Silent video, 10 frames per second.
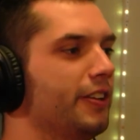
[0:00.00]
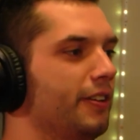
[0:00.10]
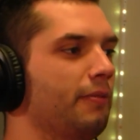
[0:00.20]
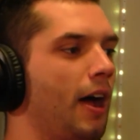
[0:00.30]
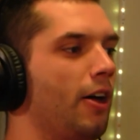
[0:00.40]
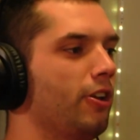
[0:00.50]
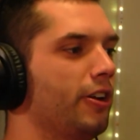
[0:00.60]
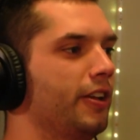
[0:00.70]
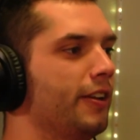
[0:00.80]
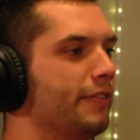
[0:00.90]
How long are
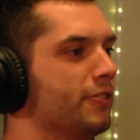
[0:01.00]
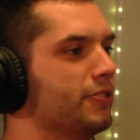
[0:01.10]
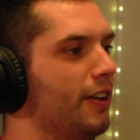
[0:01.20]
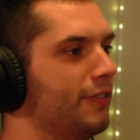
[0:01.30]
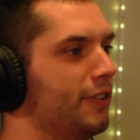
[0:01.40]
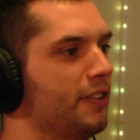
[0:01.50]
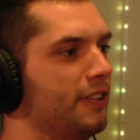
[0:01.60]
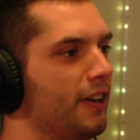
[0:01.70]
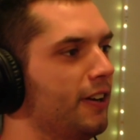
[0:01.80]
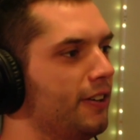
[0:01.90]
you giving yourself till you're
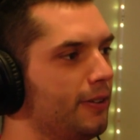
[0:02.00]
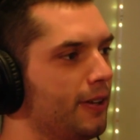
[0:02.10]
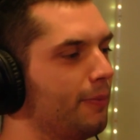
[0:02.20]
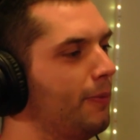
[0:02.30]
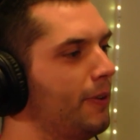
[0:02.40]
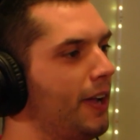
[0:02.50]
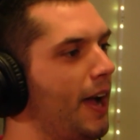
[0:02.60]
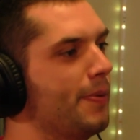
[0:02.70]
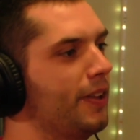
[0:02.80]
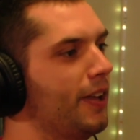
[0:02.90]
there? Like, you
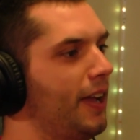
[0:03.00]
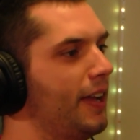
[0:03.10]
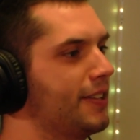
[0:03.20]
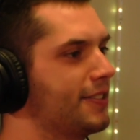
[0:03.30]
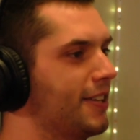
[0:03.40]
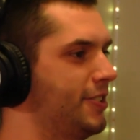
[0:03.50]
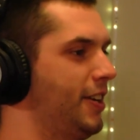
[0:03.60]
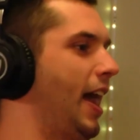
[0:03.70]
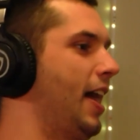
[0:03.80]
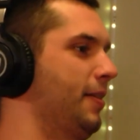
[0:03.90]
gotta be like, at this age, I
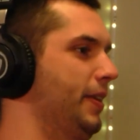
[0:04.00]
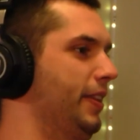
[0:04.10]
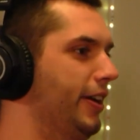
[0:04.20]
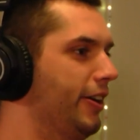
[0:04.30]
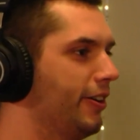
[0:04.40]
gotta be there.